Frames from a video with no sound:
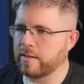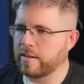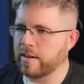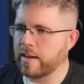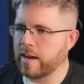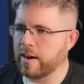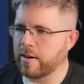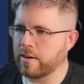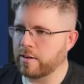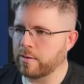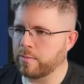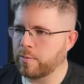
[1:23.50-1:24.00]

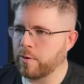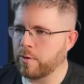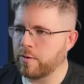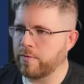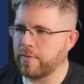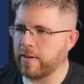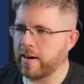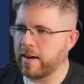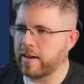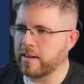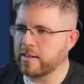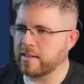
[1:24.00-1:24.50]
character
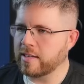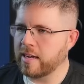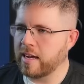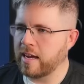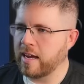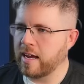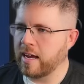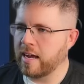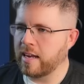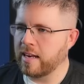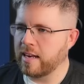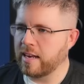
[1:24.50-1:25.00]
profiles,
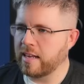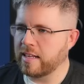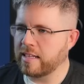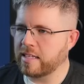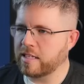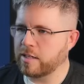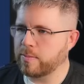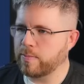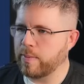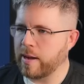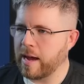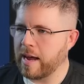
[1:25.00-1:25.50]
and it
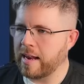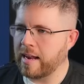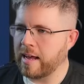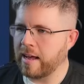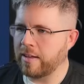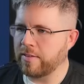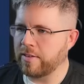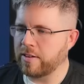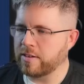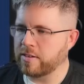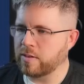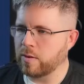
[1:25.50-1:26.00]
spat
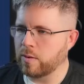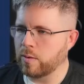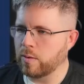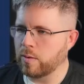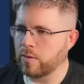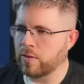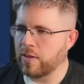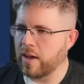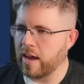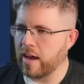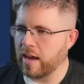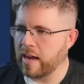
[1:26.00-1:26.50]
out this whole
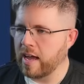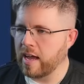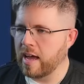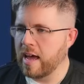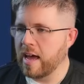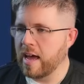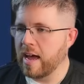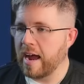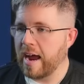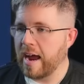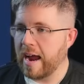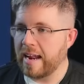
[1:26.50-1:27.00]
thing
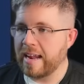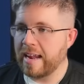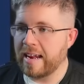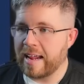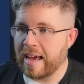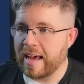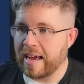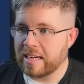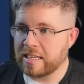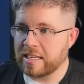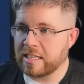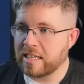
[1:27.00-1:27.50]
and it
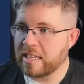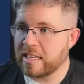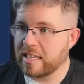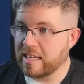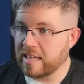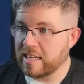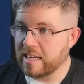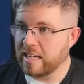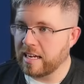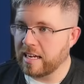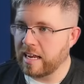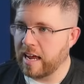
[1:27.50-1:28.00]
actually
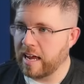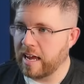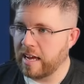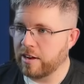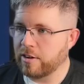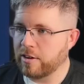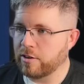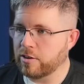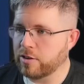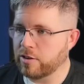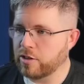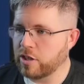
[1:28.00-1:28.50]
did a
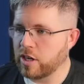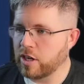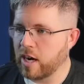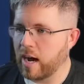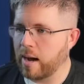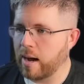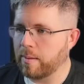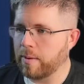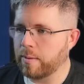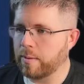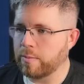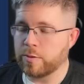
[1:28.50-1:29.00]
good
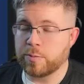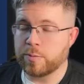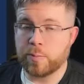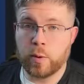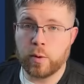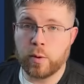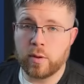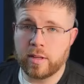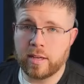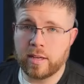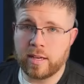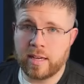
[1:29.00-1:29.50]
job. It was
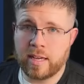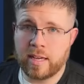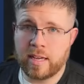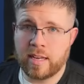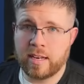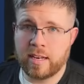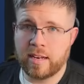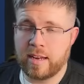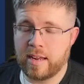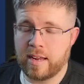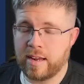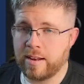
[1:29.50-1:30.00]
pulling
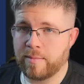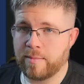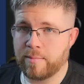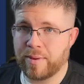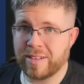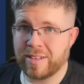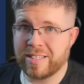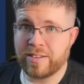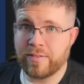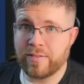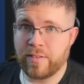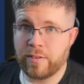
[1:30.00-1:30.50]
in
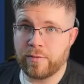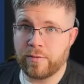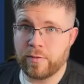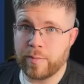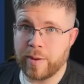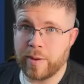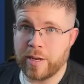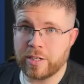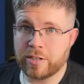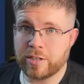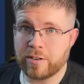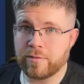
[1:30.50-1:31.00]
bits of
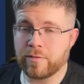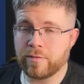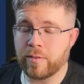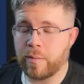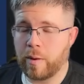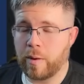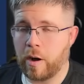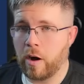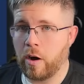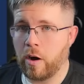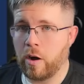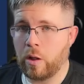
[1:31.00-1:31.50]
information
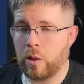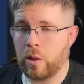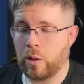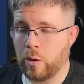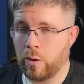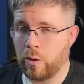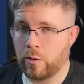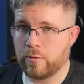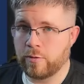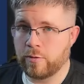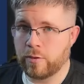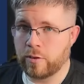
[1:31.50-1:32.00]
from all
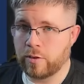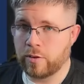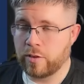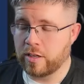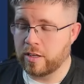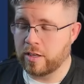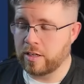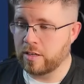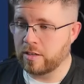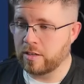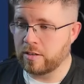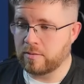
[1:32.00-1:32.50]
over
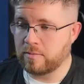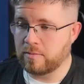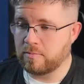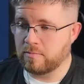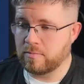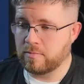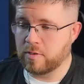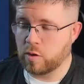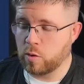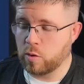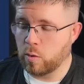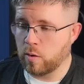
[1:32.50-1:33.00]
the
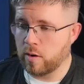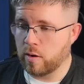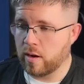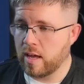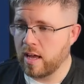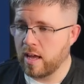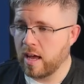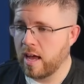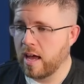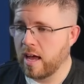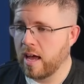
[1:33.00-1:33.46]
story.